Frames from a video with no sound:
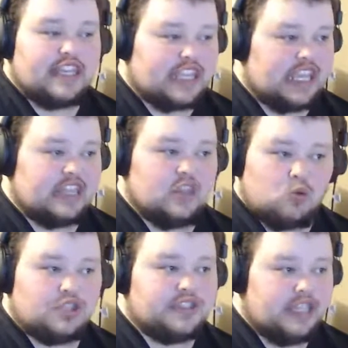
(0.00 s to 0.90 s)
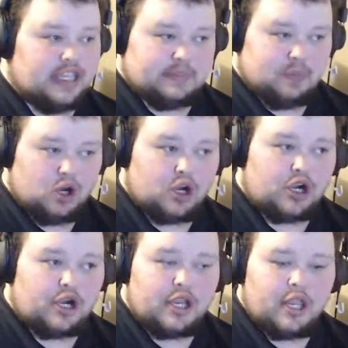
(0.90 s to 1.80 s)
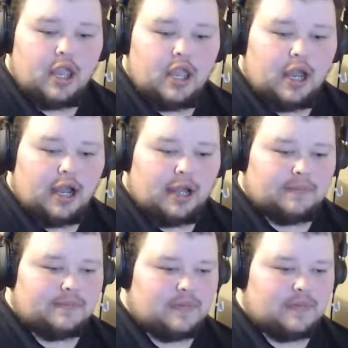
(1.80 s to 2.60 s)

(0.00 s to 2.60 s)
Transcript: kid in the world is murdered, and